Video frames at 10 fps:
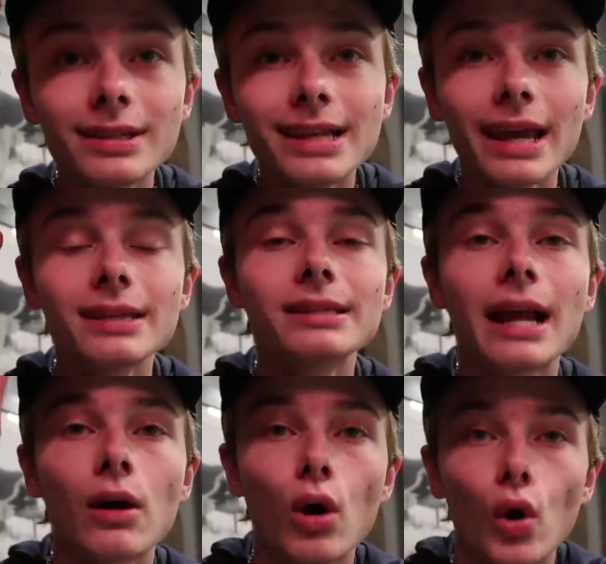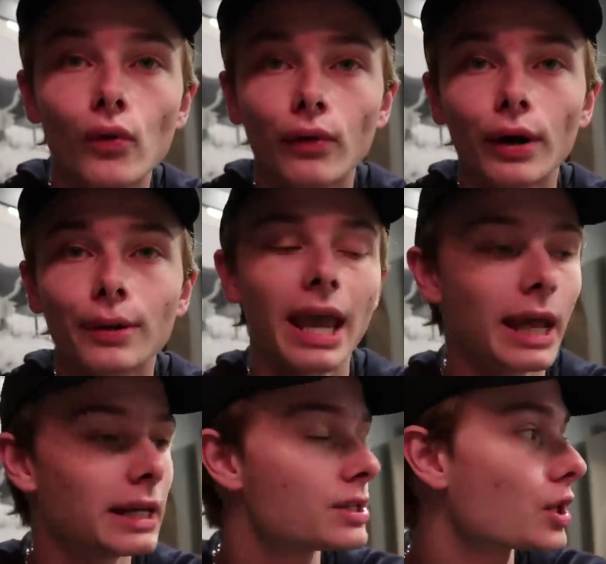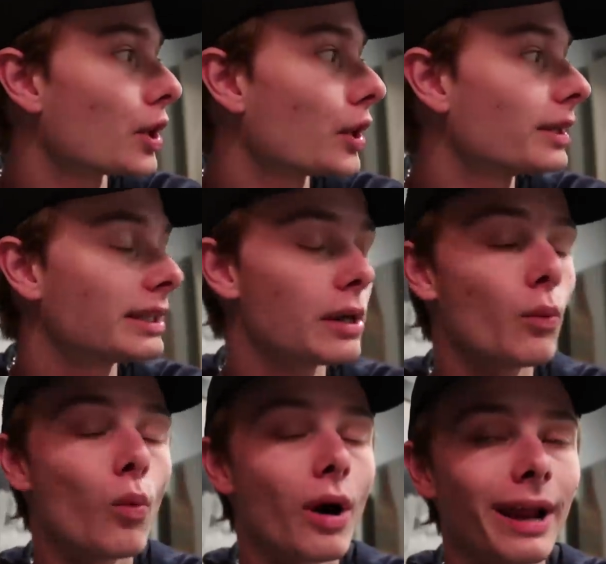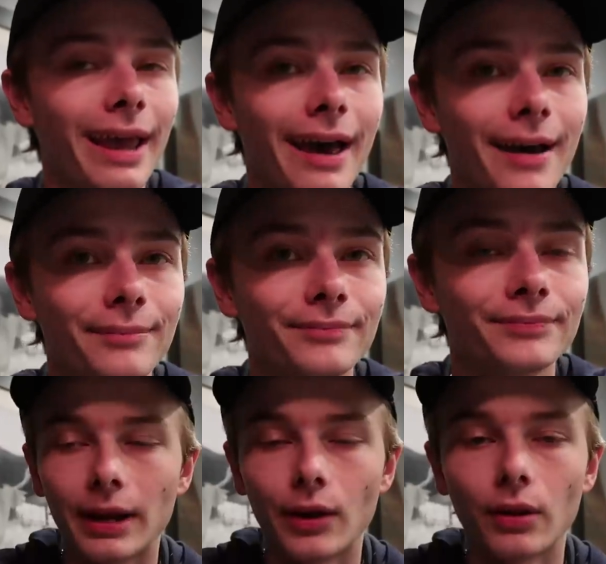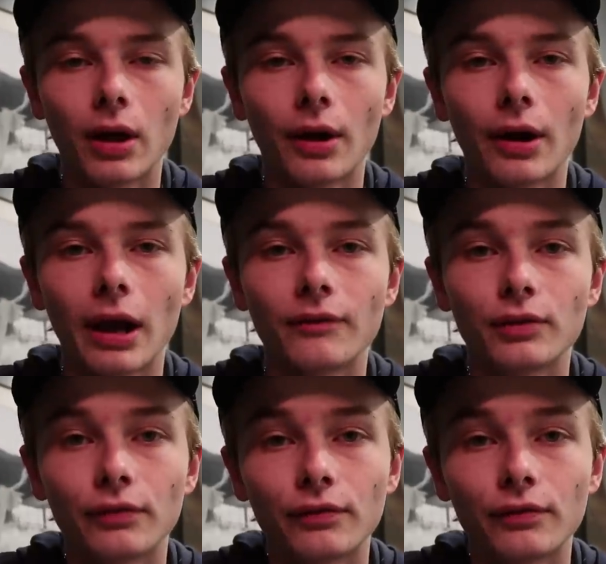the day is now over and it's currently 1 a.m. I no longer have to